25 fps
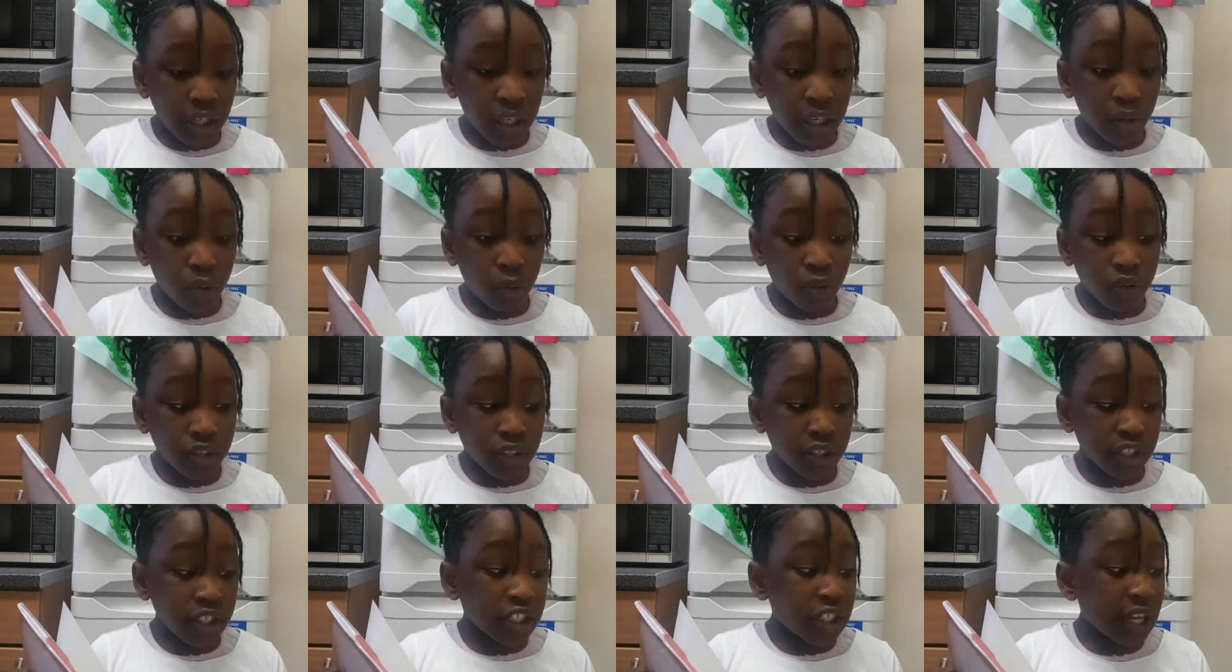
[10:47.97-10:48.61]
It
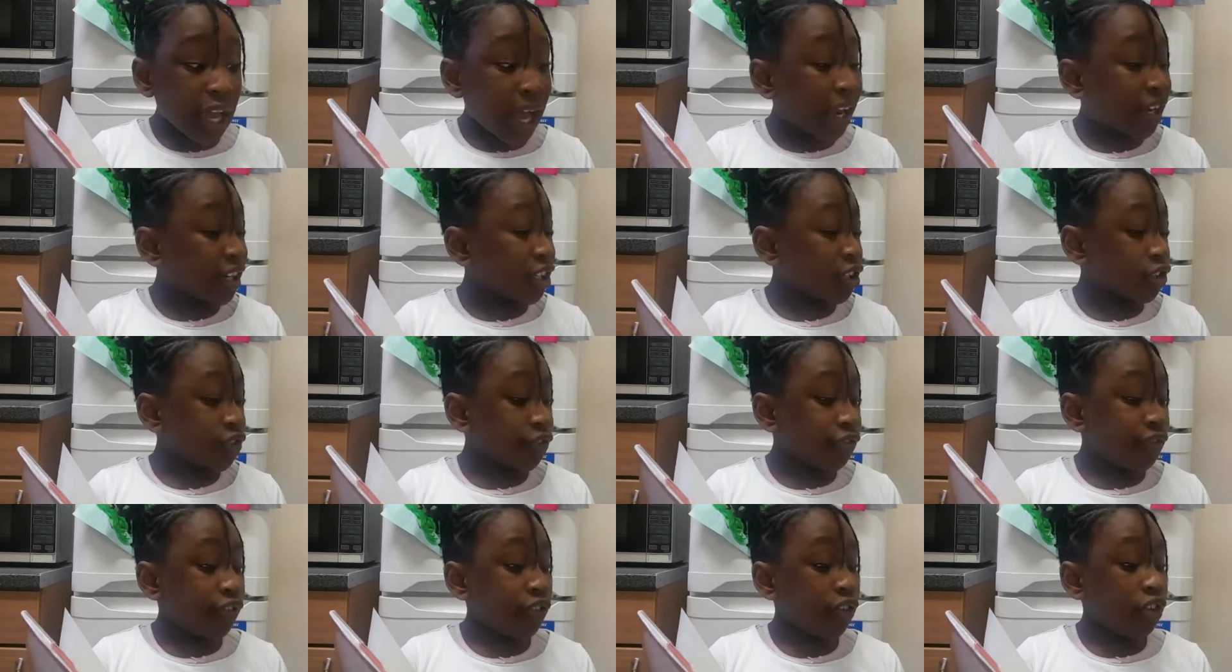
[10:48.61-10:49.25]
was a
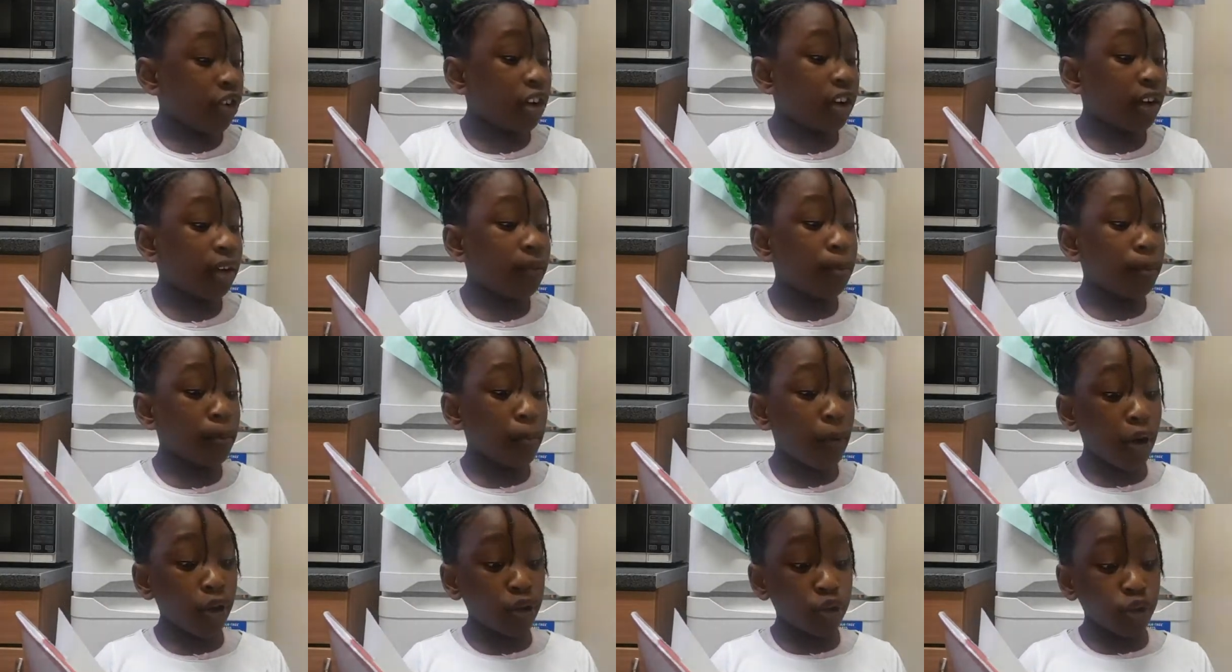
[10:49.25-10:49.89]
challenge for
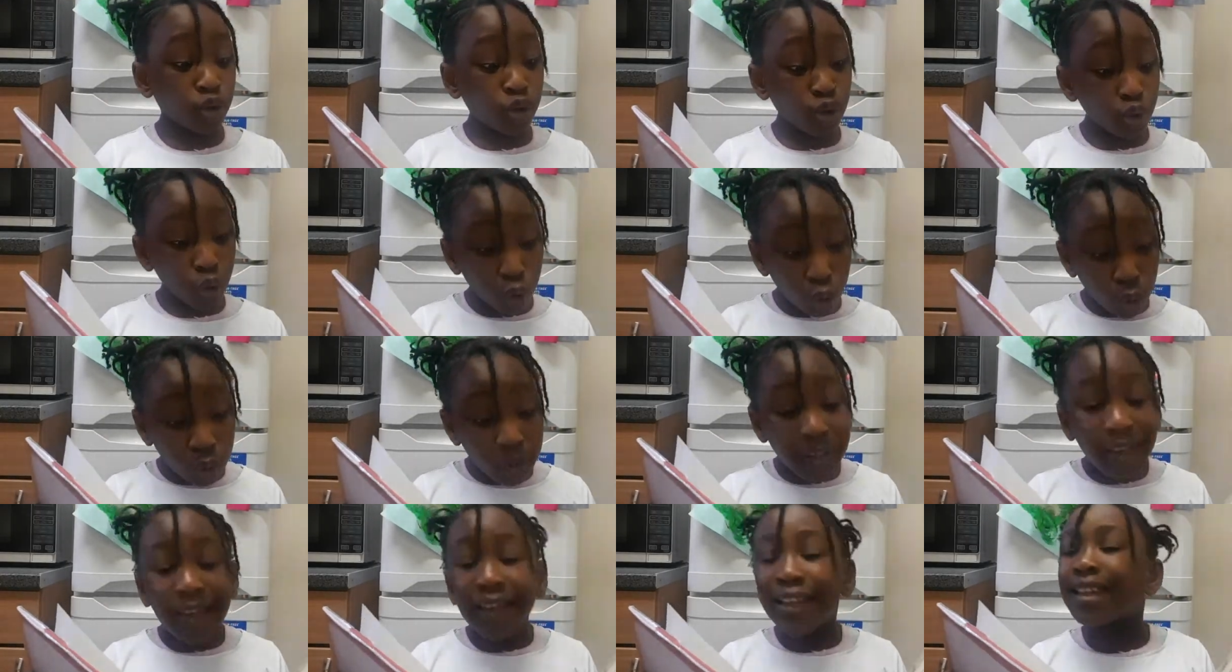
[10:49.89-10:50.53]
him, but soon
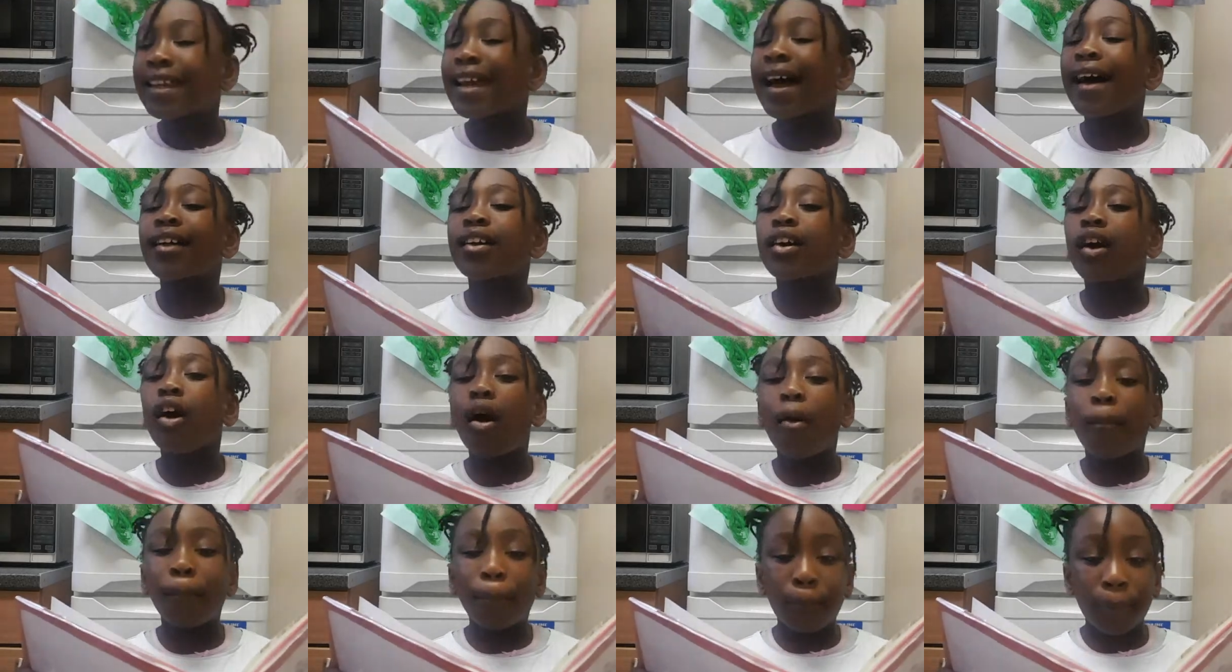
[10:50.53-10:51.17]
he had
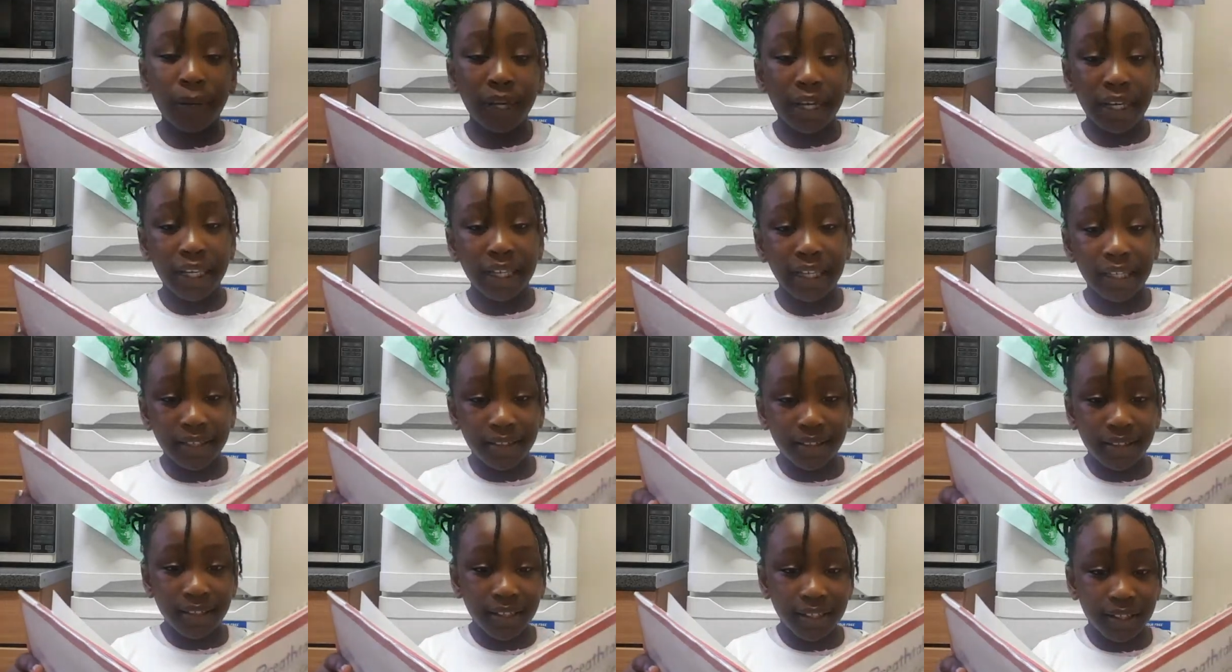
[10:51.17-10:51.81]

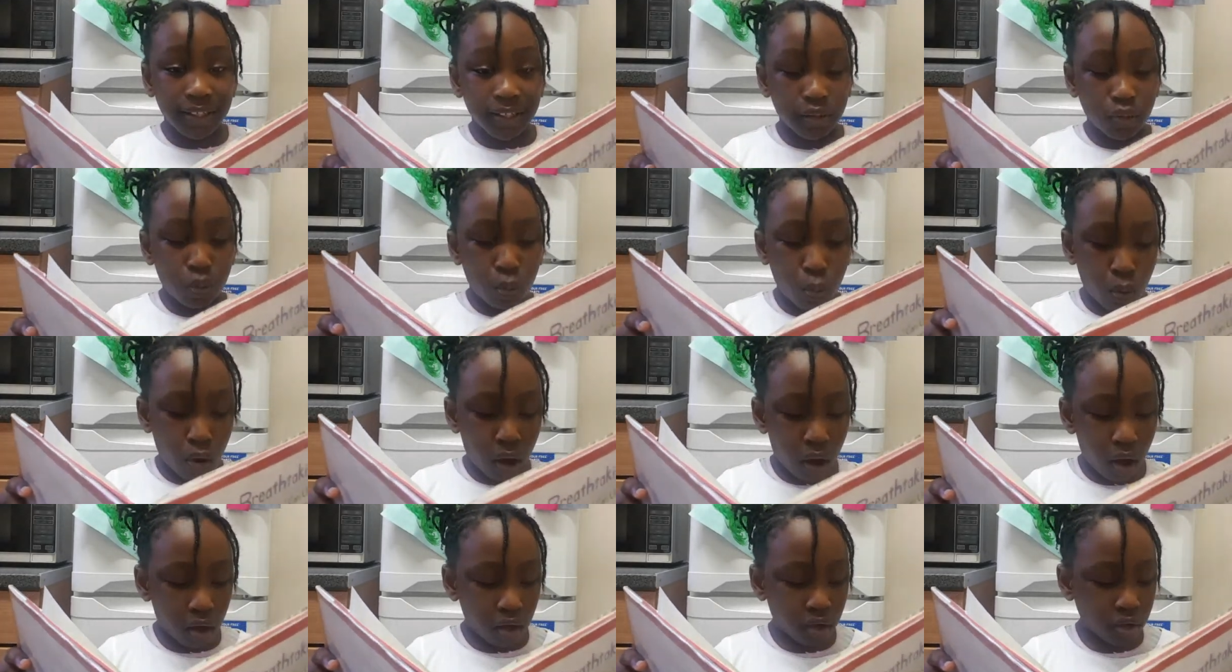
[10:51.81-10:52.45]
completed the
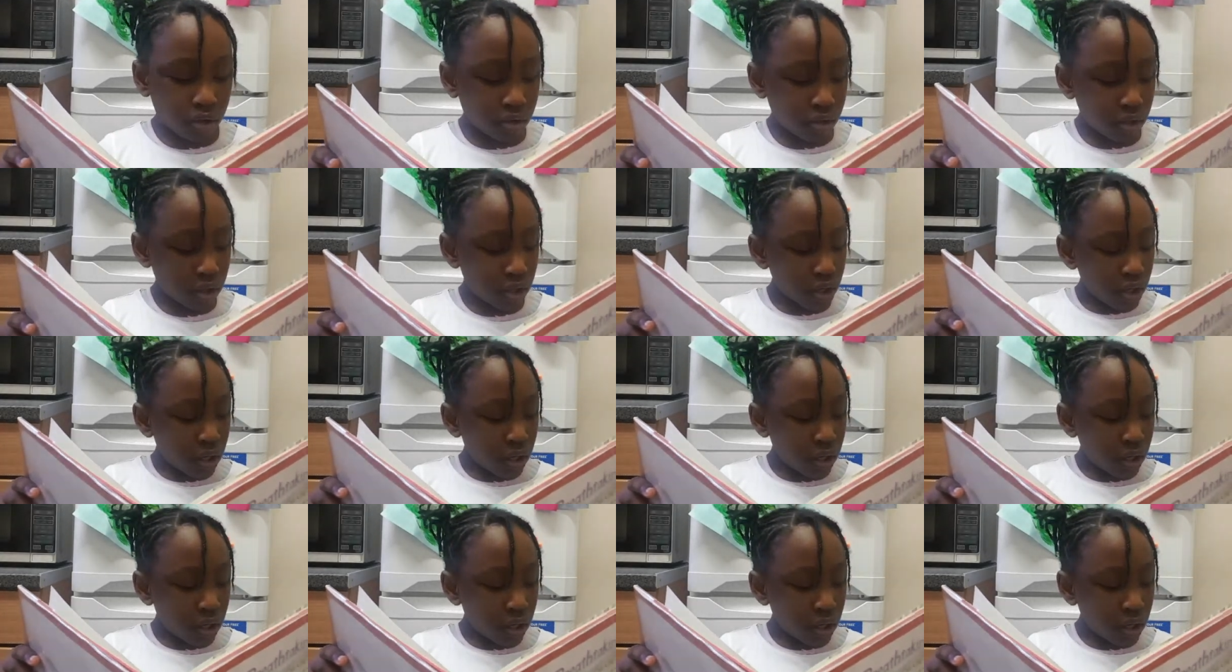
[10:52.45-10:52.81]
work.